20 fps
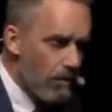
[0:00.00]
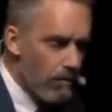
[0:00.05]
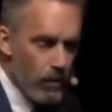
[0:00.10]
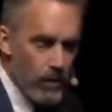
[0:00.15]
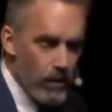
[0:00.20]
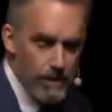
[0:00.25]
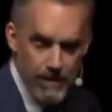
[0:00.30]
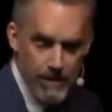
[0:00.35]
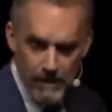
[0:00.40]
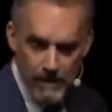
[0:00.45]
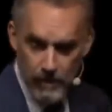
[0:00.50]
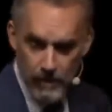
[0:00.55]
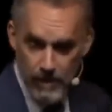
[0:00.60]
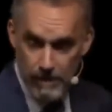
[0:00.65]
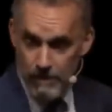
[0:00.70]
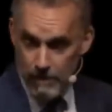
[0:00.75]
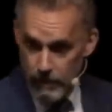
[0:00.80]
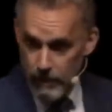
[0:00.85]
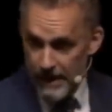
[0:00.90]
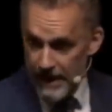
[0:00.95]
We
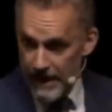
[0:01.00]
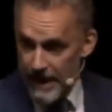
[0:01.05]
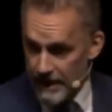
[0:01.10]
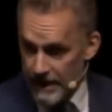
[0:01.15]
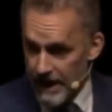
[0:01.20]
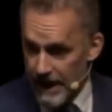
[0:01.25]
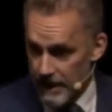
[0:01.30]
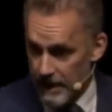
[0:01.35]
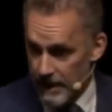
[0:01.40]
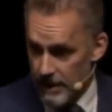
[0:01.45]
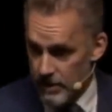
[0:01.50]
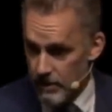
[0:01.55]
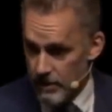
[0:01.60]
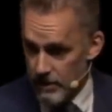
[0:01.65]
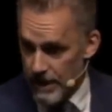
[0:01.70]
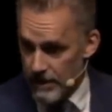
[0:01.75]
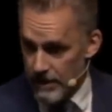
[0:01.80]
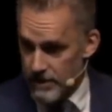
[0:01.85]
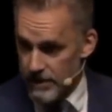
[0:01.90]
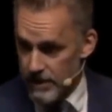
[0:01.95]
hit that at
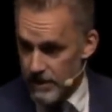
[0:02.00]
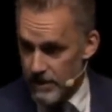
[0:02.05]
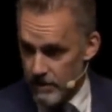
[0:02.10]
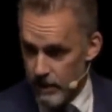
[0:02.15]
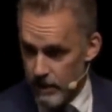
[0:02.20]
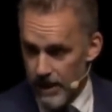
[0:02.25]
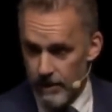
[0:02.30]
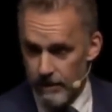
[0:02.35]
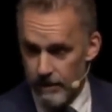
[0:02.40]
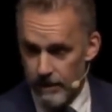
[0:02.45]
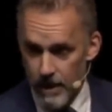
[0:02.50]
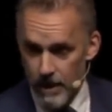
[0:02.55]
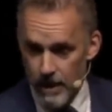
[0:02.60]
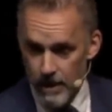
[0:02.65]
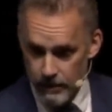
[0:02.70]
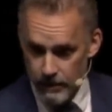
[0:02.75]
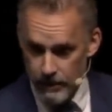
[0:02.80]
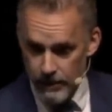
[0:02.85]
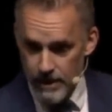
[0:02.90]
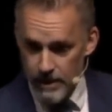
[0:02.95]
2012,
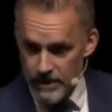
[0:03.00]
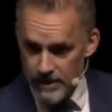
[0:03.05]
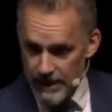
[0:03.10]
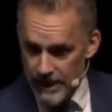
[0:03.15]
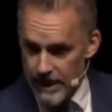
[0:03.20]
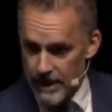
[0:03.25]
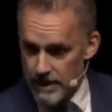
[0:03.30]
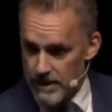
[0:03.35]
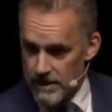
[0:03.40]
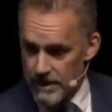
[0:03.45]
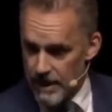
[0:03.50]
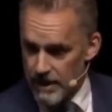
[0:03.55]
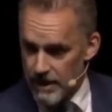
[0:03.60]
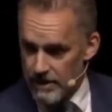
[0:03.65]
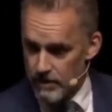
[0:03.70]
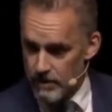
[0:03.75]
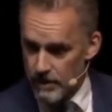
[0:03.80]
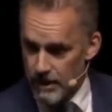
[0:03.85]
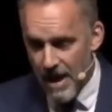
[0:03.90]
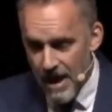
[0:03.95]
3 years ahead of
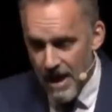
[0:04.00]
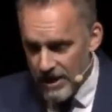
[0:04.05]
schedule.